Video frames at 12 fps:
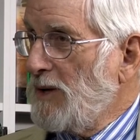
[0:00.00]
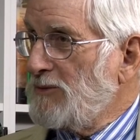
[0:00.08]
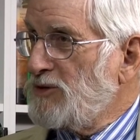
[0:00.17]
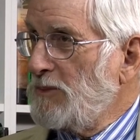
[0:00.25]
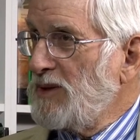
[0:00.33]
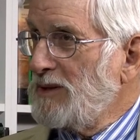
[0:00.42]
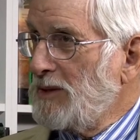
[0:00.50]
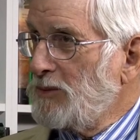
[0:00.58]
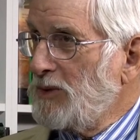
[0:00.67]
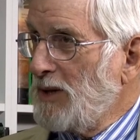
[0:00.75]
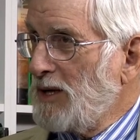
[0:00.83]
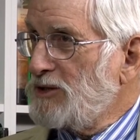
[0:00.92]
something that
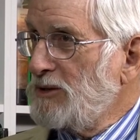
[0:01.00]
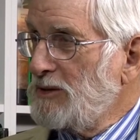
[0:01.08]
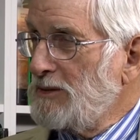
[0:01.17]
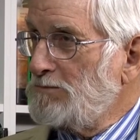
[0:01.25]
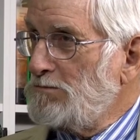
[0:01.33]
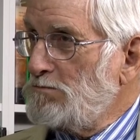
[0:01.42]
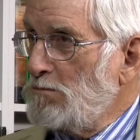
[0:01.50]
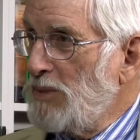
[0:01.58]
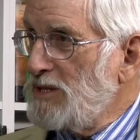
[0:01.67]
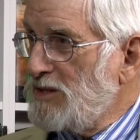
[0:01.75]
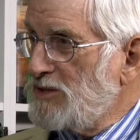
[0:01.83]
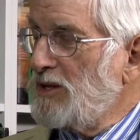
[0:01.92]
will actually
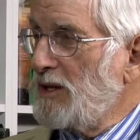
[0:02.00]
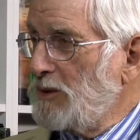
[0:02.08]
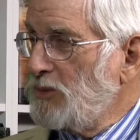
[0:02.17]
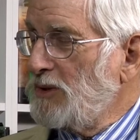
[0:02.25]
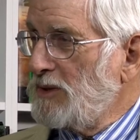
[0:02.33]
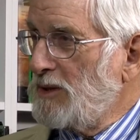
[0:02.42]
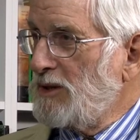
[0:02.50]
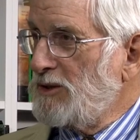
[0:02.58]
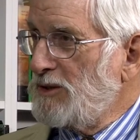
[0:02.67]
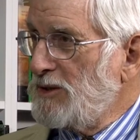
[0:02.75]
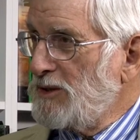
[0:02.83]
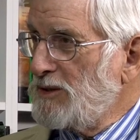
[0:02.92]
be sustainable in
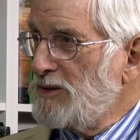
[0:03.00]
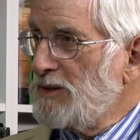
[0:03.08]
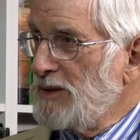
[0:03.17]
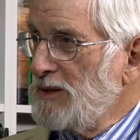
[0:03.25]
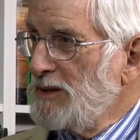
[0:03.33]
100 years?